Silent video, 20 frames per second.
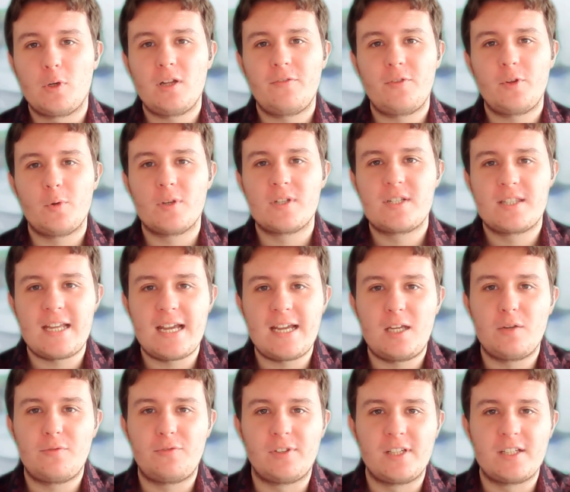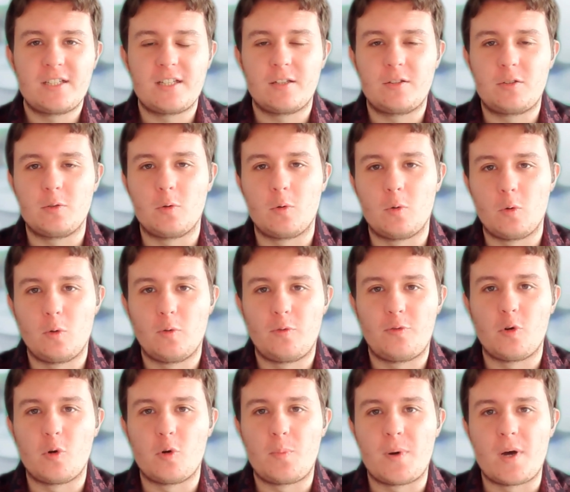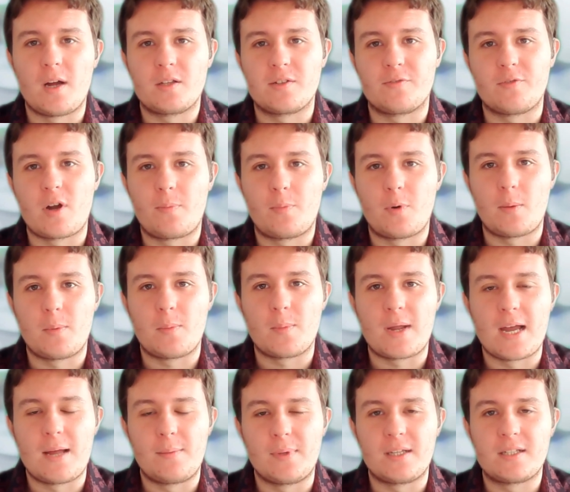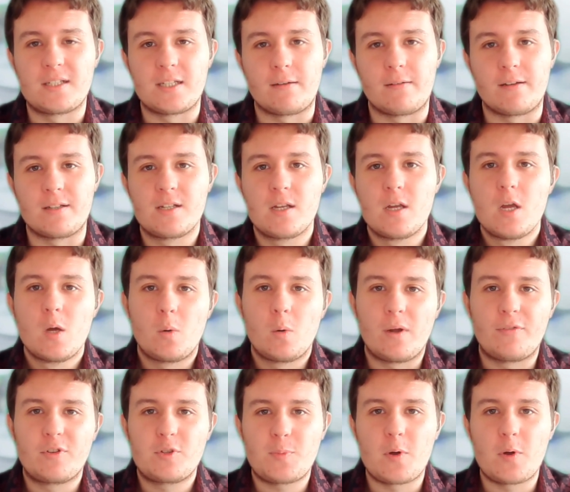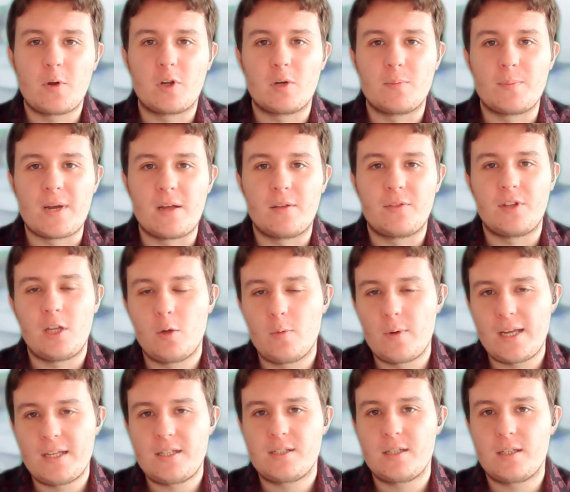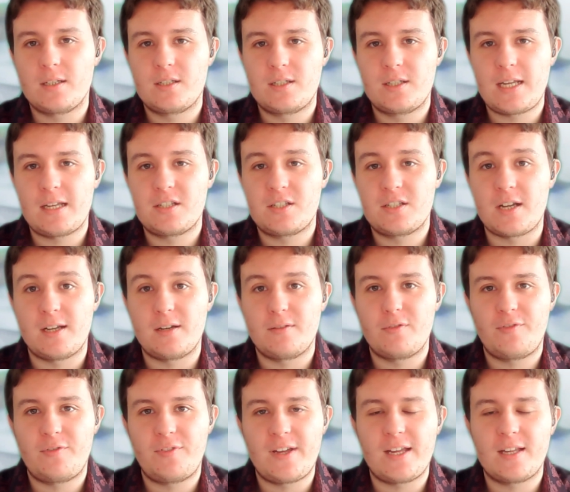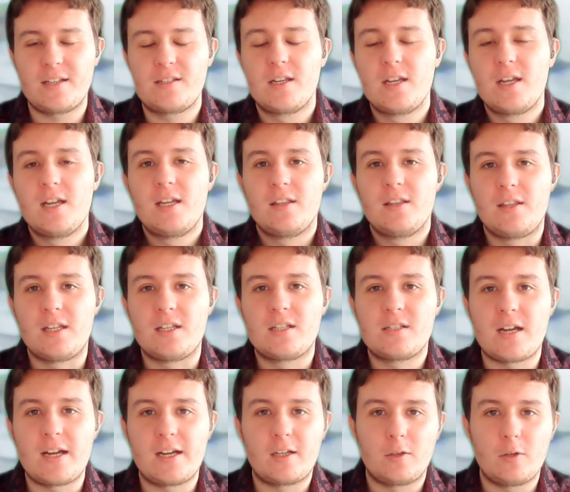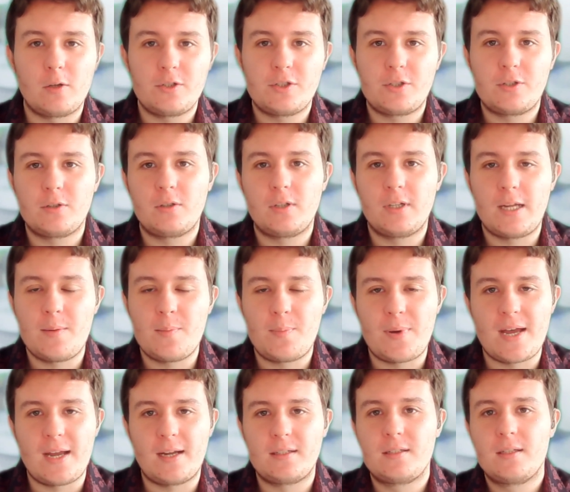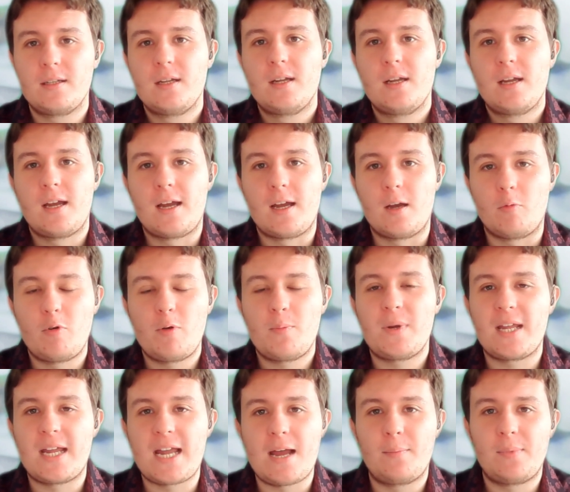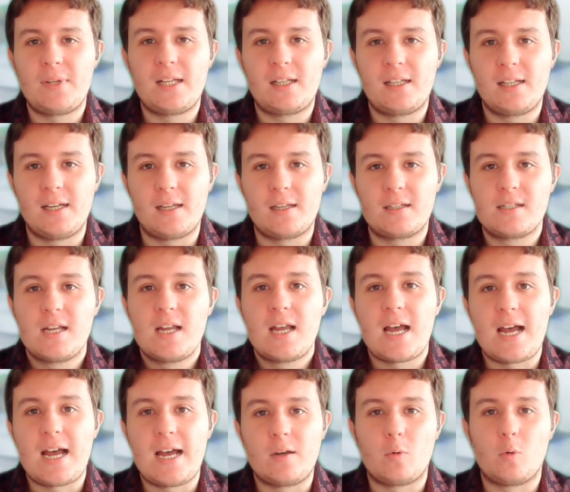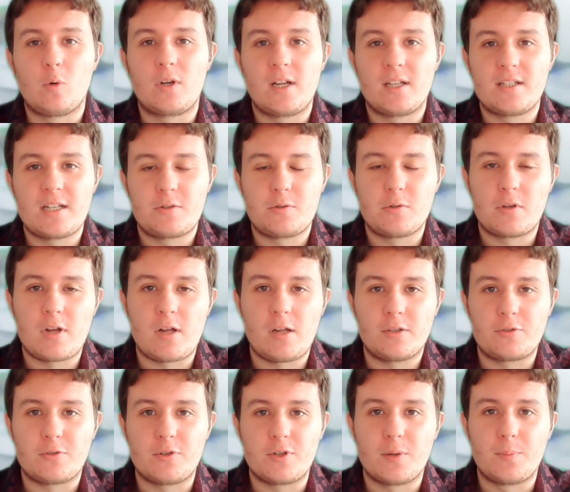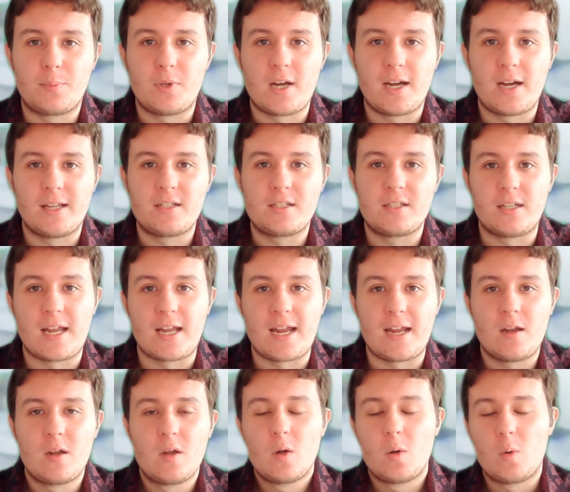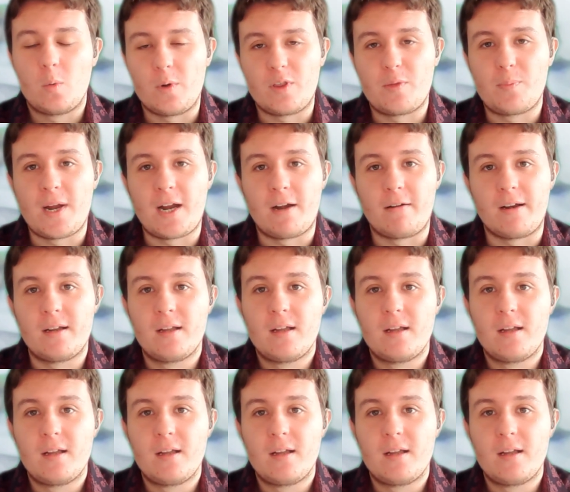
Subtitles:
viewers, thank you for listening to all 4 parts of our problem gambling series. We've spoken about the US side of affairs, the psychological impact, women gambling clinics, and organizational culture and compliance today with Perrin.